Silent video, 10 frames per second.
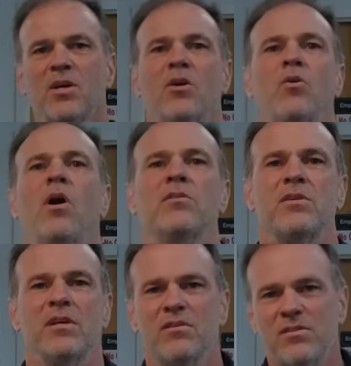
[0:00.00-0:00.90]

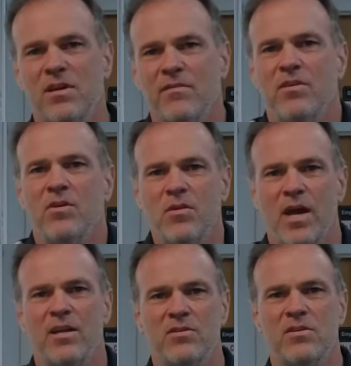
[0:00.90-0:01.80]
crossings of the
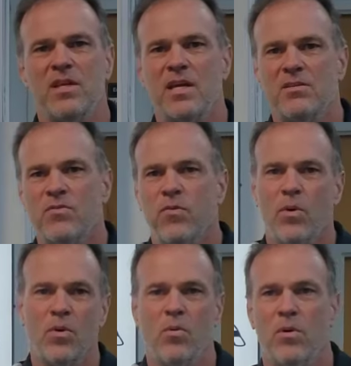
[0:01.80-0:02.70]
United States,
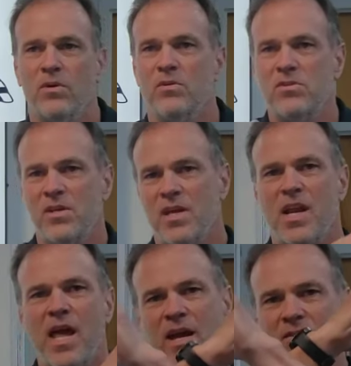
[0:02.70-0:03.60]
four corners
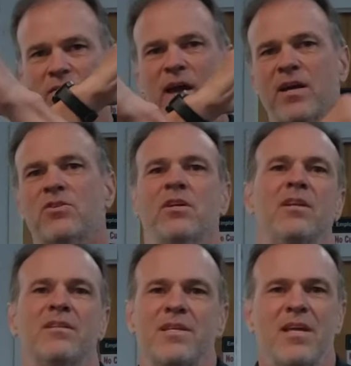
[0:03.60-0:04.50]
in X fashion
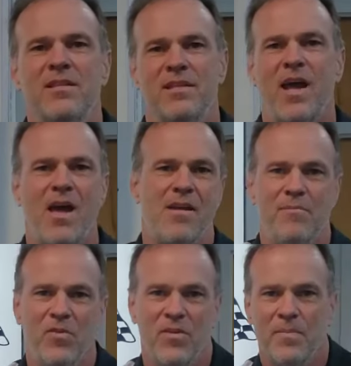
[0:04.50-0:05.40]
10
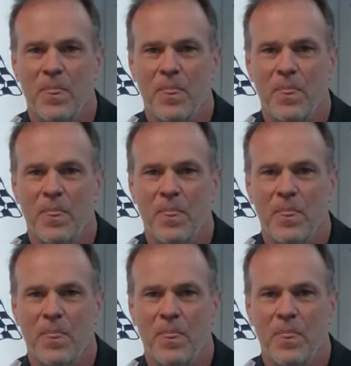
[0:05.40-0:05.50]
times.